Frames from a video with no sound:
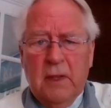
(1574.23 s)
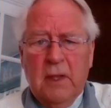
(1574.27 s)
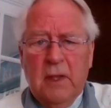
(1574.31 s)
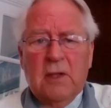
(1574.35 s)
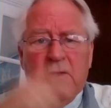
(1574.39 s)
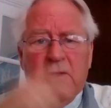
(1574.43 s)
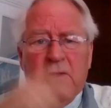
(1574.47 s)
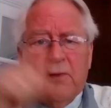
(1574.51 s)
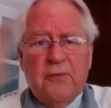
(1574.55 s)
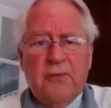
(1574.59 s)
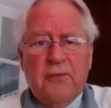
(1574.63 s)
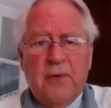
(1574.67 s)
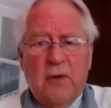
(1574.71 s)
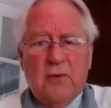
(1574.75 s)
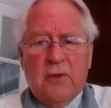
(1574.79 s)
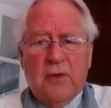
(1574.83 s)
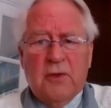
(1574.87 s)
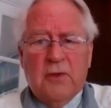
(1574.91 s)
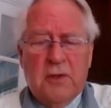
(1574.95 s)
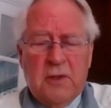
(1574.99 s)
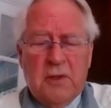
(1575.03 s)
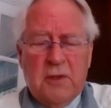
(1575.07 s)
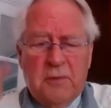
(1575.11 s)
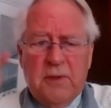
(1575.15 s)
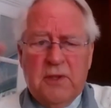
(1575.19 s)
to
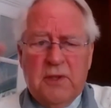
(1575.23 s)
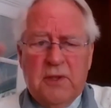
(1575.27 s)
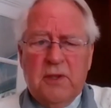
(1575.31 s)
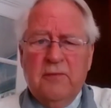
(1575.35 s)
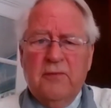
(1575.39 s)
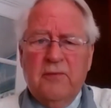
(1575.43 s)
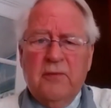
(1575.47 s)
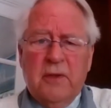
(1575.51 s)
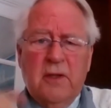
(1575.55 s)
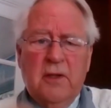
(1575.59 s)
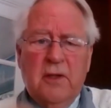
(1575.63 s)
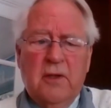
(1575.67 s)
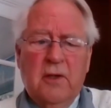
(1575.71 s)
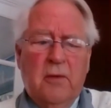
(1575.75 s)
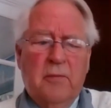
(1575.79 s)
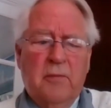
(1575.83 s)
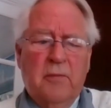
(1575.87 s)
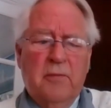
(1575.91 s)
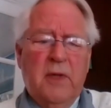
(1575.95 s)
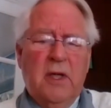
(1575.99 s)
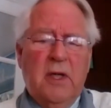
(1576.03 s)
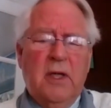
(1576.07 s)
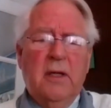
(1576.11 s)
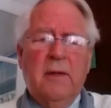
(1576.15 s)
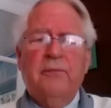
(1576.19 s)
focus specifically on
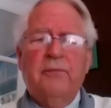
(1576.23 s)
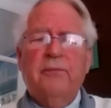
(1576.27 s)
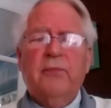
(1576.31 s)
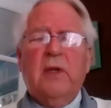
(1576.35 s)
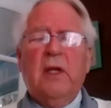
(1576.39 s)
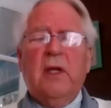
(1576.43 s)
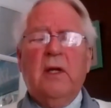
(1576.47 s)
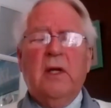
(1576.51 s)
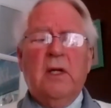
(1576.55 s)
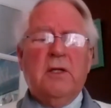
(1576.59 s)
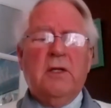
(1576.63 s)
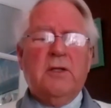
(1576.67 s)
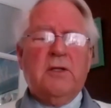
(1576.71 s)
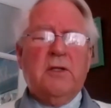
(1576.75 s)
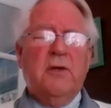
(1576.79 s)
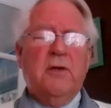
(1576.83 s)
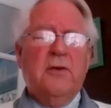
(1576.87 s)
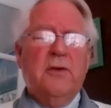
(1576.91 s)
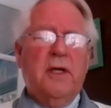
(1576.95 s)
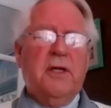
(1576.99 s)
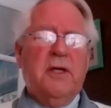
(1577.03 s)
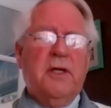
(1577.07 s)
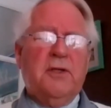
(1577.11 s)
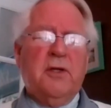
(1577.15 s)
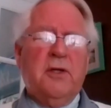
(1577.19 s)
me. So
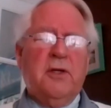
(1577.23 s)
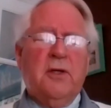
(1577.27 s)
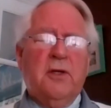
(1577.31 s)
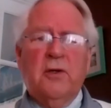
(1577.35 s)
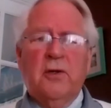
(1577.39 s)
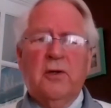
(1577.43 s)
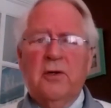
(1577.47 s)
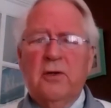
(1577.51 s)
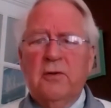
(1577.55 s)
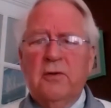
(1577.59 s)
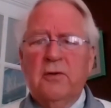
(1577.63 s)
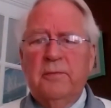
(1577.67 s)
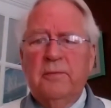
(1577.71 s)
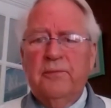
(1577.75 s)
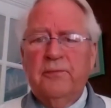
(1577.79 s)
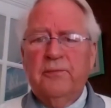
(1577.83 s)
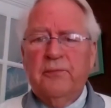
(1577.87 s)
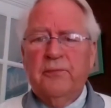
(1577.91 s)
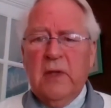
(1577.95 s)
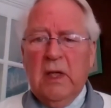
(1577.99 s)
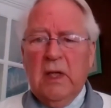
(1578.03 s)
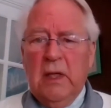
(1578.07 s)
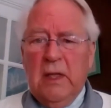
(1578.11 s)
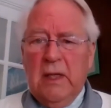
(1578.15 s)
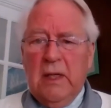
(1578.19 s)
there's your guru.
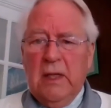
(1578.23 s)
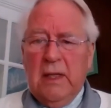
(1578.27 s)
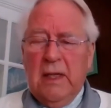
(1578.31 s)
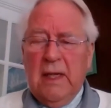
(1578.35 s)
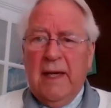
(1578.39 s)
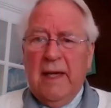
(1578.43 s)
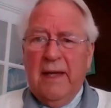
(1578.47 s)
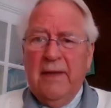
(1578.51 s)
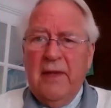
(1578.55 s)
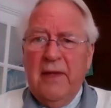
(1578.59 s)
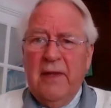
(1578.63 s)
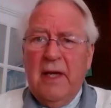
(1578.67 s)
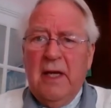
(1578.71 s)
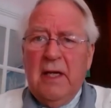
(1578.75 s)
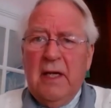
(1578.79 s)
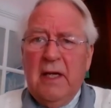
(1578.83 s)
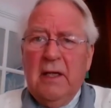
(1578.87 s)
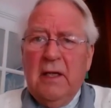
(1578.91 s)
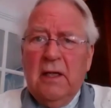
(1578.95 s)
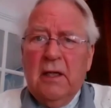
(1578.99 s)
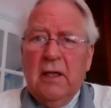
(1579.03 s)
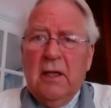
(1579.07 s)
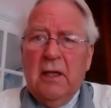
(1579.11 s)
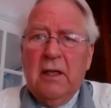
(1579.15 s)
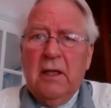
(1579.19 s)
And
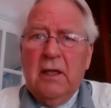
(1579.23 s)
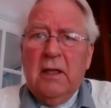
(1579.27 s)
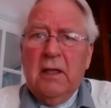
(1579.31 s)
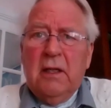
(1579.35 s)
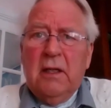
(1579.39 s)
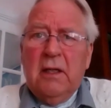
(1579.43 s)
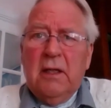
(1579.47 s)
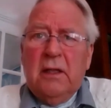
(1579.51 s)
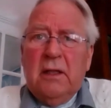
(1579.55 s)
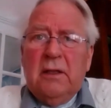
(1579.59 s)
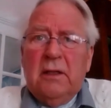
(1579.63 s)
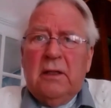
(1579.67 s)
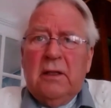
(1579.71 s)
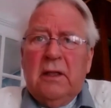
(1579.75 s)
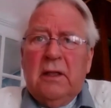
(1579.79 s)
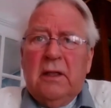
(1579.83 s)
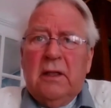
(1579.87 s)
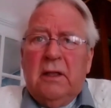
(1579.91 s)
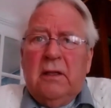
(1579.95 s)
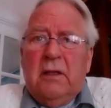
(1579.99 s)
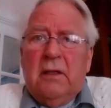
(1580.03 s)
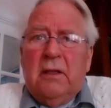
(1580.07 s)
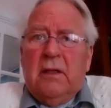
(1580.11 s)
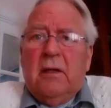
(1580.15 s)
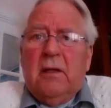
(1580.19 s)
then
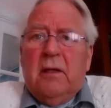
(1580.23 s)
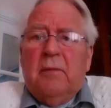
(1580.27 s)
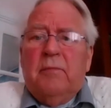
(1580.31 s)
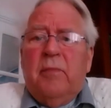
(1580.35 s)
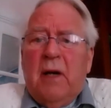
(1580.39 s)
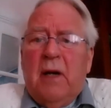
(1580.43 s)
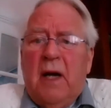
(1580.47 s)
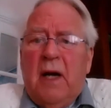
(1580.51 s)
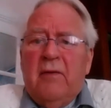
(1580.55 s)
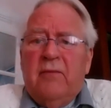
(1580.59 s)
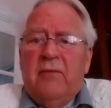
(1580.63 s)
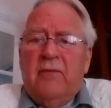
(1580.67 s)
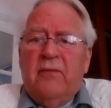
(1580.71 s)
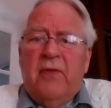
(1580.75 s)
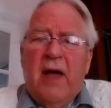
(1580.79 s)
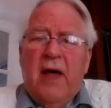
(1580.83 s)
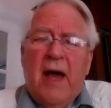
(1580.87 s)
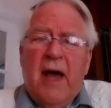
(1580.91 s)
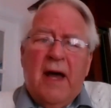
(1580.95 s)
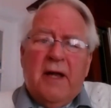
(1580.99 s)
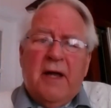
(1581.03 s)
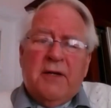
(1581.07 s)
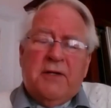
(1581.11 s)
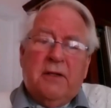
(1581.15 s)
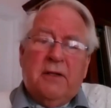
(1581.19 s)
above
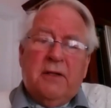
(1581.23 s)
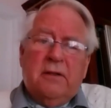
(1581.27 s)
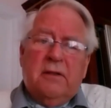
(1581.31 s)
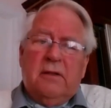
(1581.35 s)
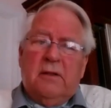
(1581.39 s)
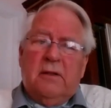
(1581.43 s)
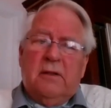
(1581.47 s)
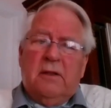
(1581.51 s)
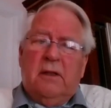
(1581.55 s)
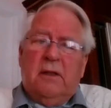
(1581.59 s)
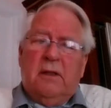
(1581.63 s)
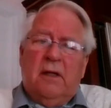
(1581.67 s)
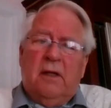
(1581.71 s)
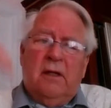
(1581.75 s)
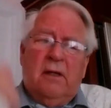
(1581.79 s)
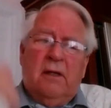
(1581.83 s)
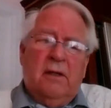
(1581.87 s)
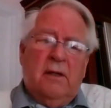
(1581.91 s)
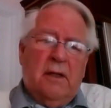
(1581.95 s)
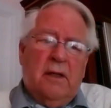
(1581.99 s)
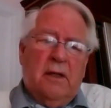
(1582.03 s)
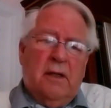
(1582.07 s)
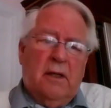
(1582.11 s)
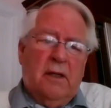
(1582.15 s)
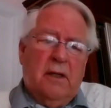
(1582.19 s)
that
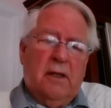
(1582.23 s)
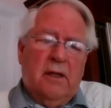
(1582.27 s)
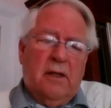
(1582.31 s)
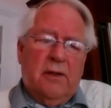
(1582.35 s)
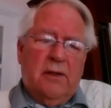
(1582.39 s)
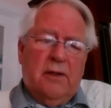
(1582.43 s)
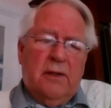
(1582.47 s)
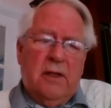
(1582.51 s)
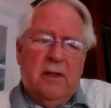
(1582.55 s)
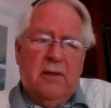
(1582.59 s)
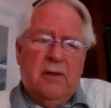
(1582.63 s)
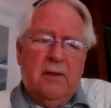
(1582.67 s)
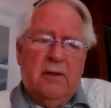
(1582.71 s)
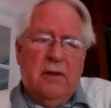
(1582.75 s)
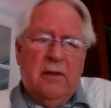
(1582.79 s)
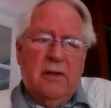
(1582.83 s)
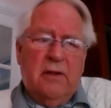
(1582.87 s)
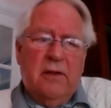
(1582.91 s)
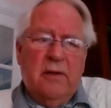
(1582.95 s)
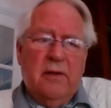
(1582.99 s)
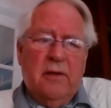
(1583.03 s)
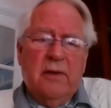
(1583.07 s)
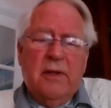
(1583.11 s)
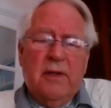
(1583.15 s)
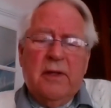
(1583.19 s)
are the
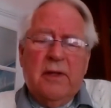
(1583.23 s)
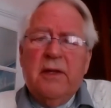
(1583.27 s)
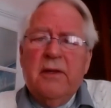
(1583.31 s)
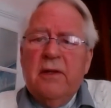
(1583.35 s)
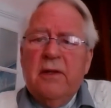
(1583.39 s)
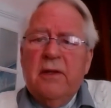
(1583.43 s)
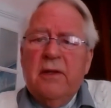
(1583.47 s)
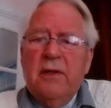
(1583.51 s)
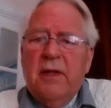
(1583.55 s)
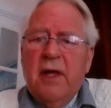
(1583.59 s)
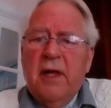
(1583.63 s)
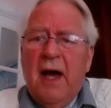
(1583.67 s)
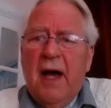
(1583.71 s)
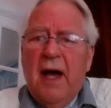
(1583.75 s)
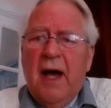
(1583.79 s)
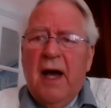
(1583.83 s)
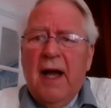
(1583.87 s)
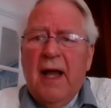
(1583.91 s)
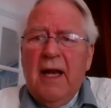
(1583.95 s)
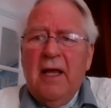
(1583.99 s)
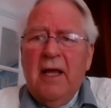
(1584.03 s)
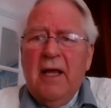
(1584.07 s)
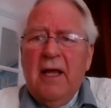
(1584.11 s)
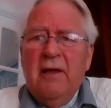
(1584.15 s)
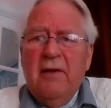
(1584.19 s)

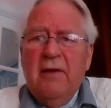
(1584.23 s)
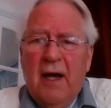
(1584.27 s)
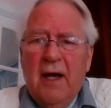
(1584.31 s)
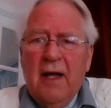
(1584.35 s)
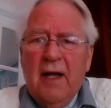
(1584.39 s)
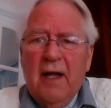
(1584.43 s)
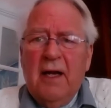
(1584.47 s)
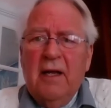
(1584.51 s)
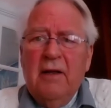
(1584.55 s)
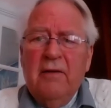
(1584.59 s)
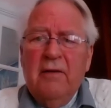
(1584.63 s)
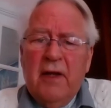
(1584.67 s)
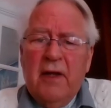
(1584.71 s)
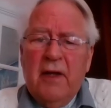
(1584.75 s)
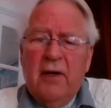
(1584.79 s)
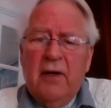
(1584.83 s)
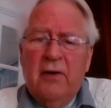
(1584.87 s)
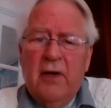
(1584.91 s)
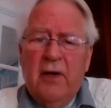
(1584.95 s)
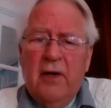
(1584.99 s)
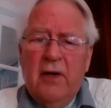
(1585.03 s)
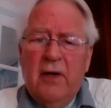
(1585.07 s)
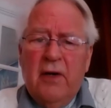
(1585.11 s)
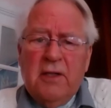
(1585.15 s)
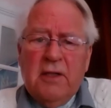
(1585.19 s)
highly, highly
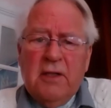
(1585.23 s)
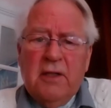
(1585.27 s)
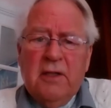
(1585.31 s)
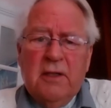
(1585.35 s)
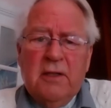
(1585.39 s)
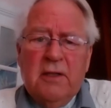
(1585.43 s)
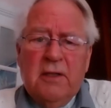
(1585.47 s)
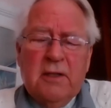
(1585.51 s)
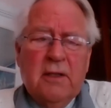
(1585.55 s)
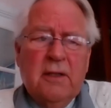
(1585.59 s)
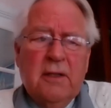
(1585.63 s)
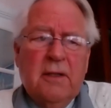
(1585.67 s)
venerated,